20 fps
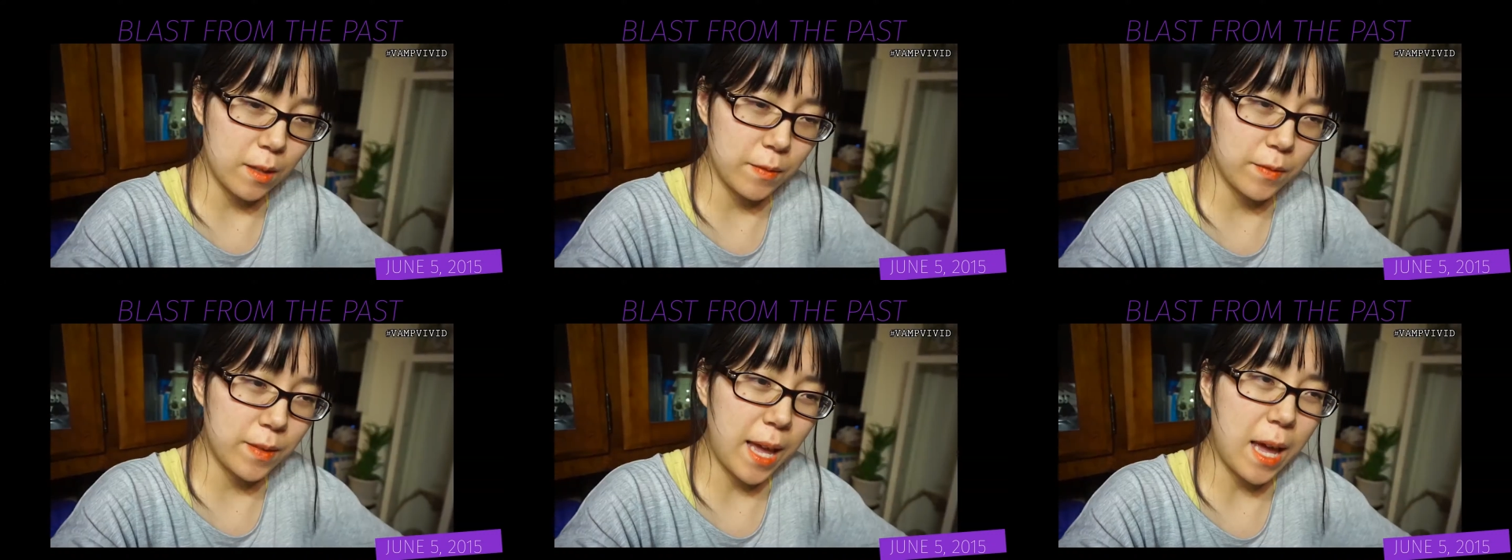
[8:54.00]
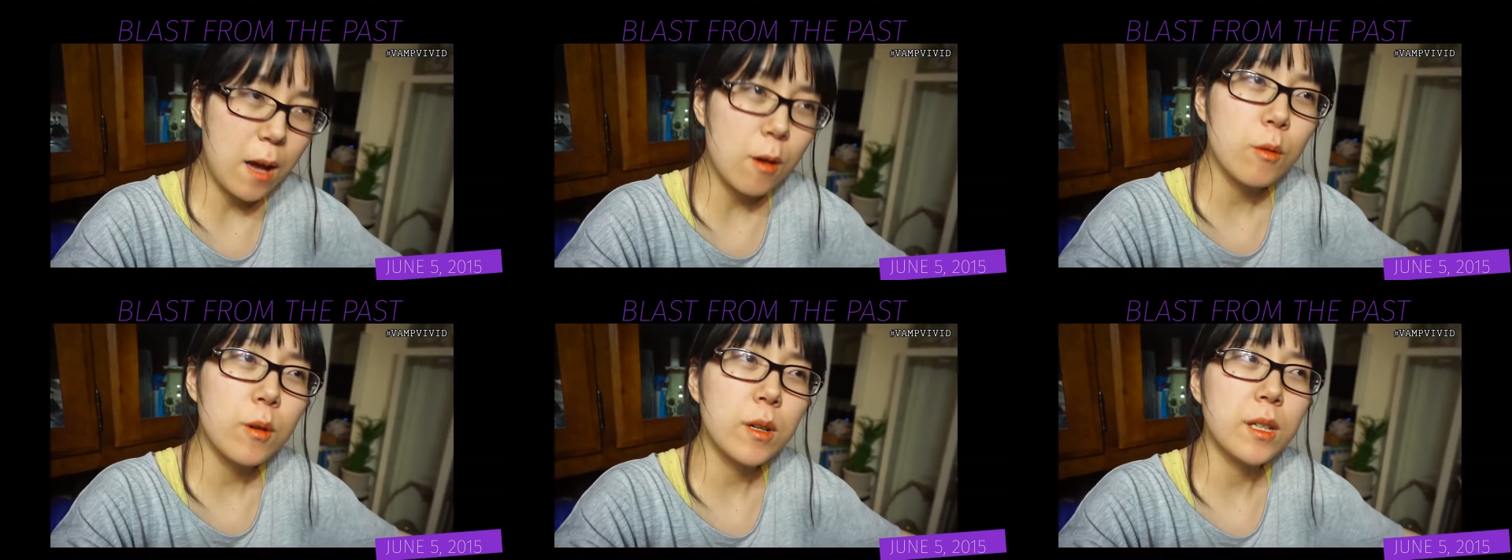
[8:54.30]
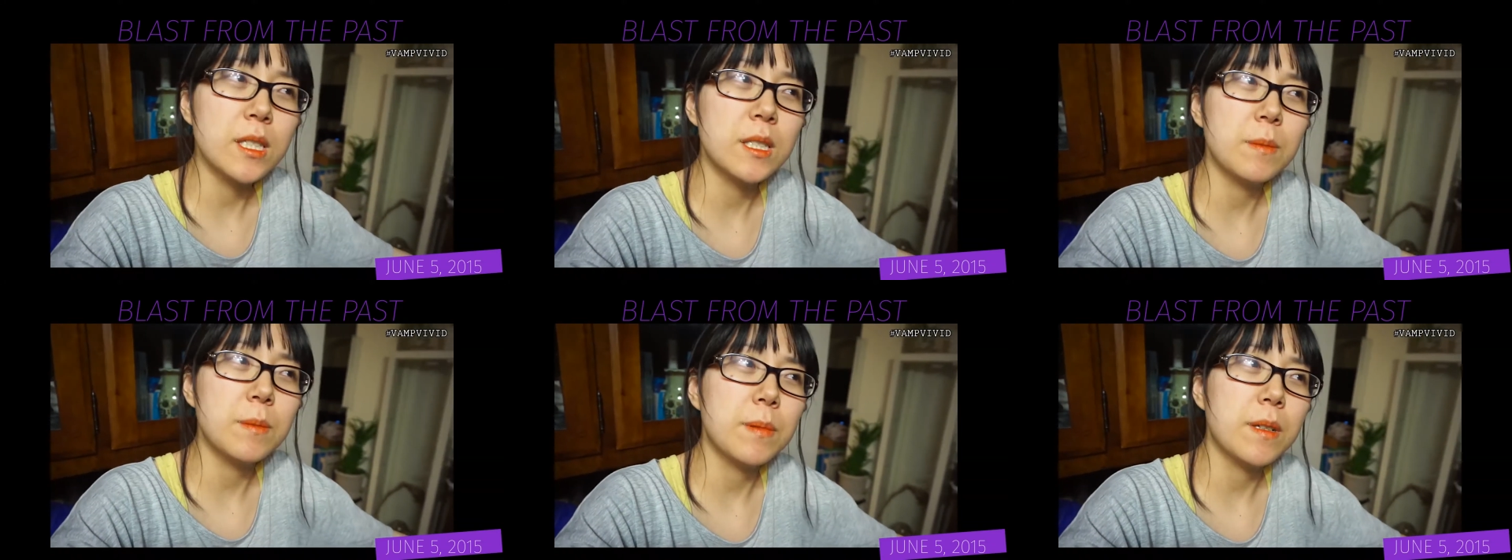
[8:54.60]
if that
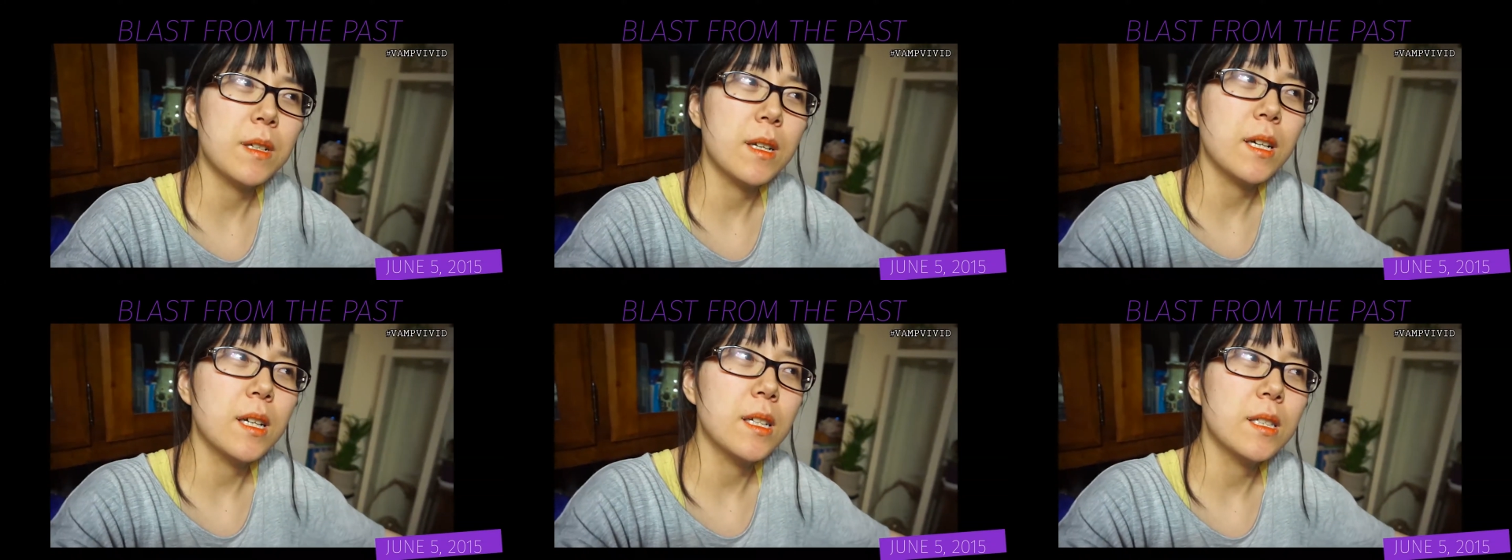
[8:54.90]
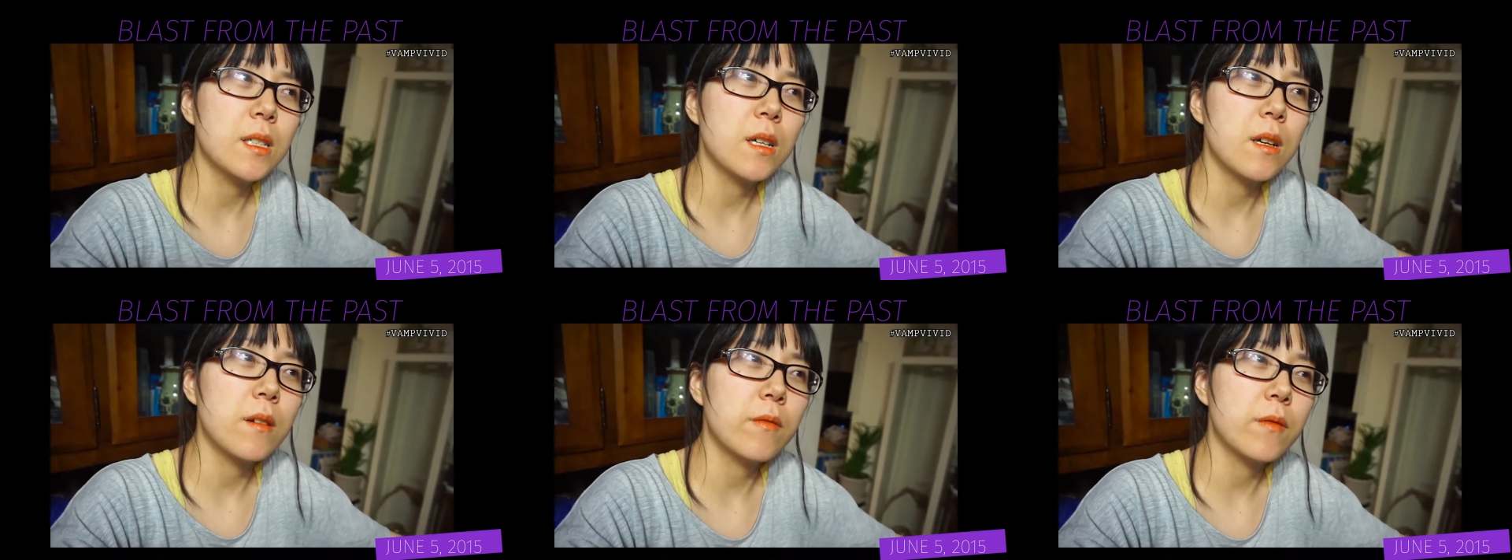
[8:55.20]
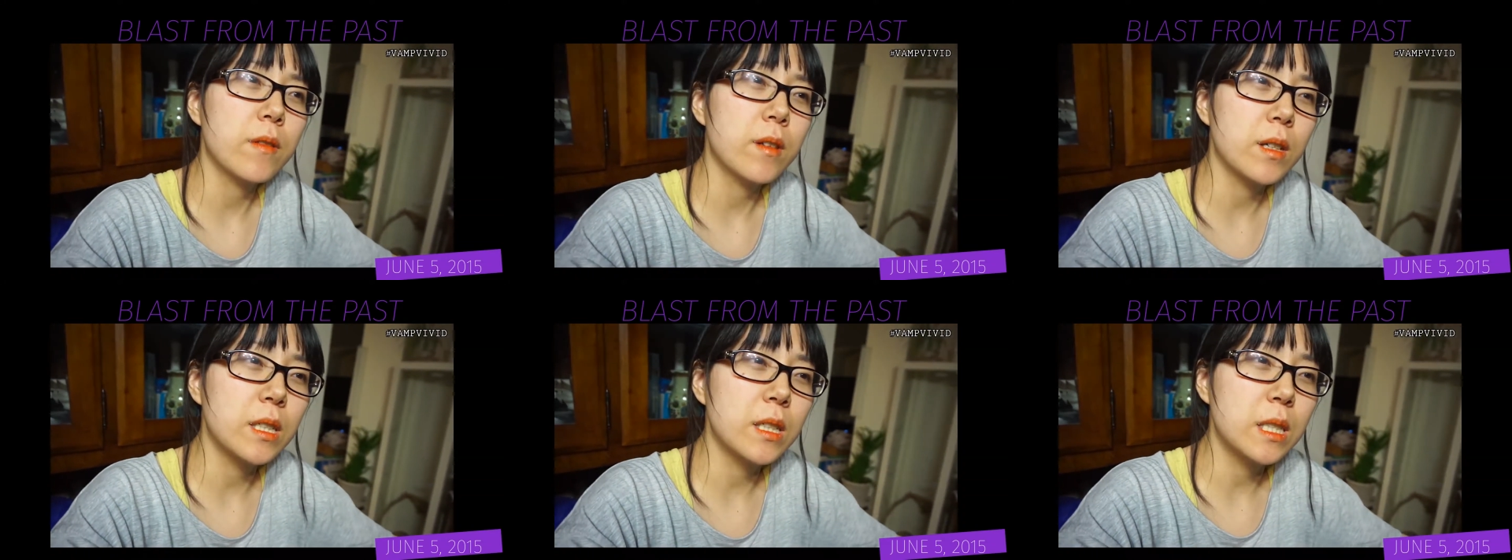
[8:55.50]
was because of
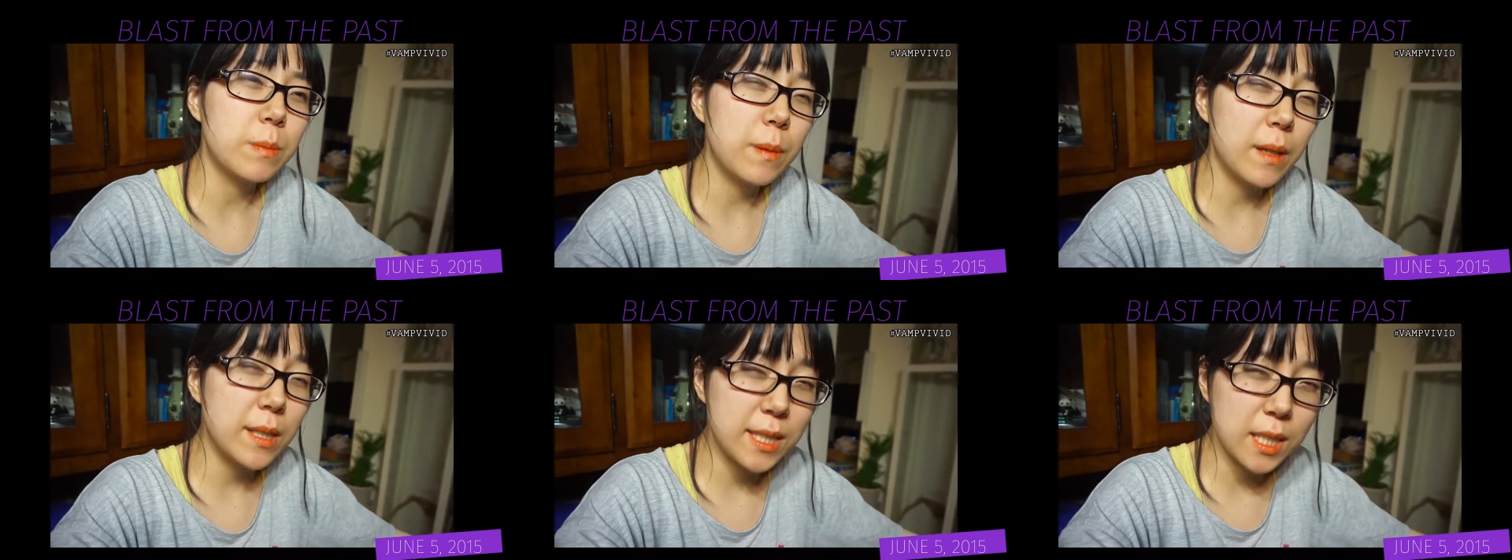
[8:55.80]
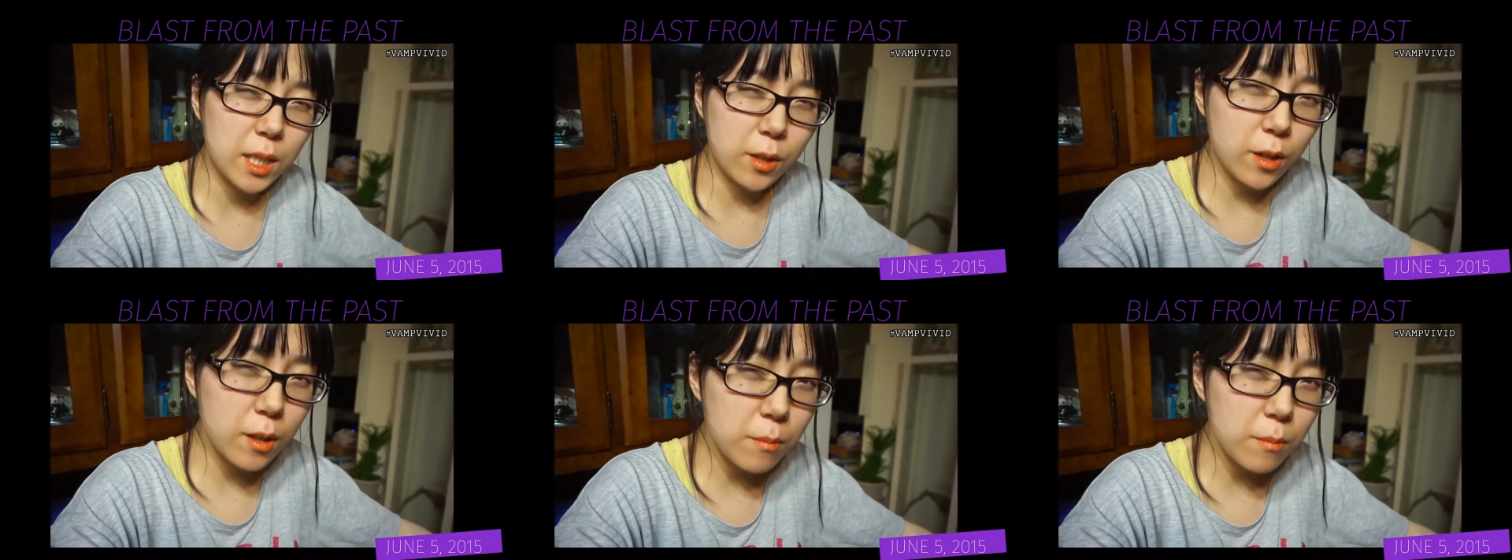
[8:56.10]
the spicy